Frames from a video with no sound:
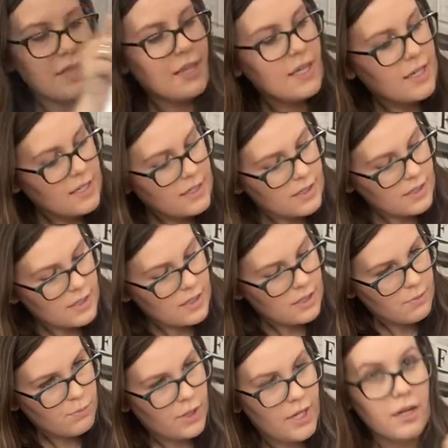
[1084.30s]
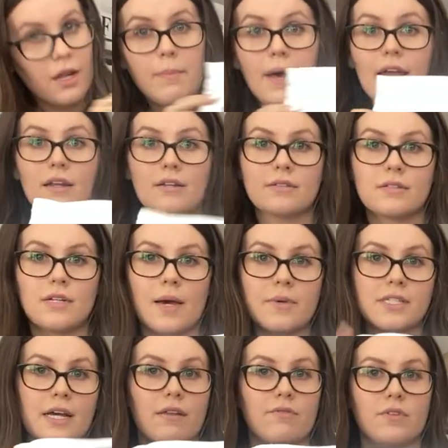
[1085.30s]
these, but not bad. I'm
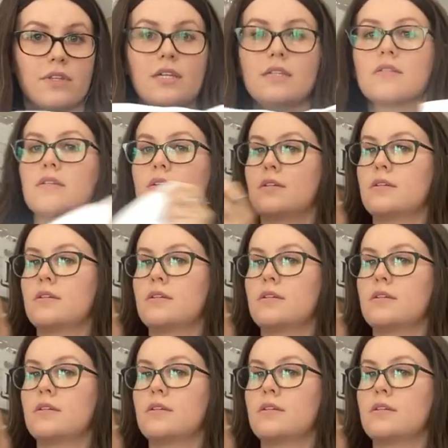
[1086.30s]
excited for these.